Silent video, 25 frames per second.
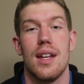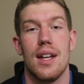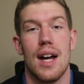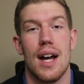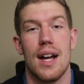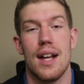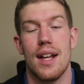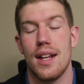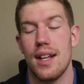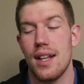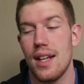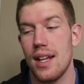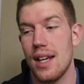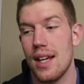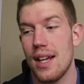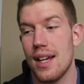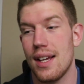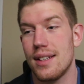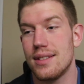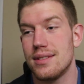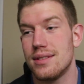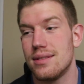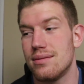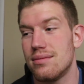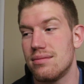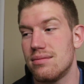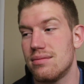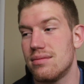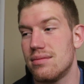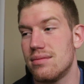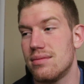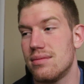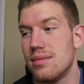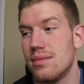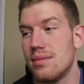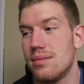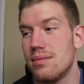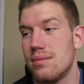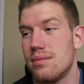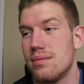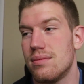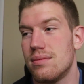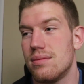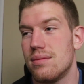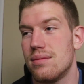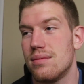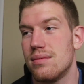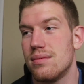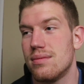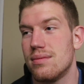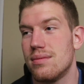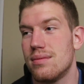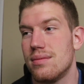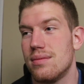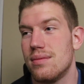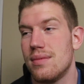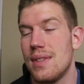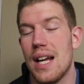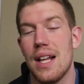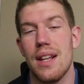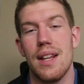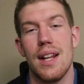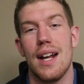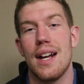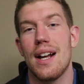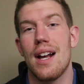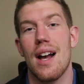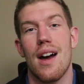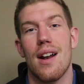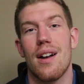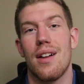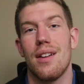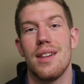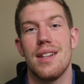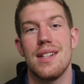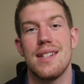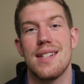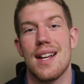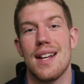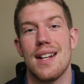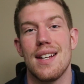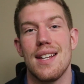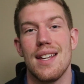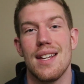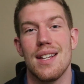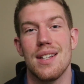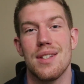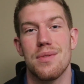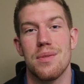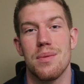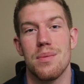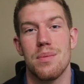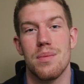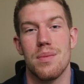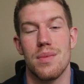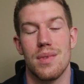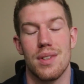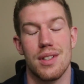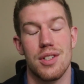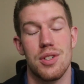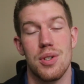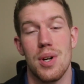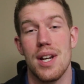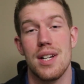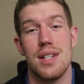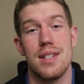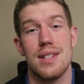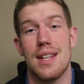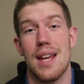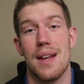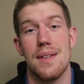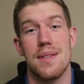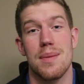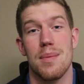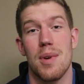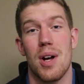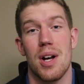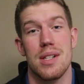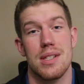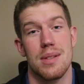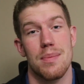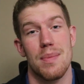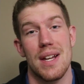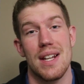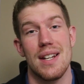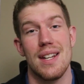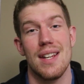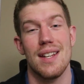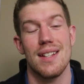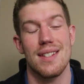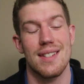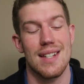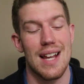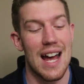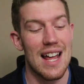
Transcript: I, and now that I got all these ideas from, Trey just gave some awesome ideas.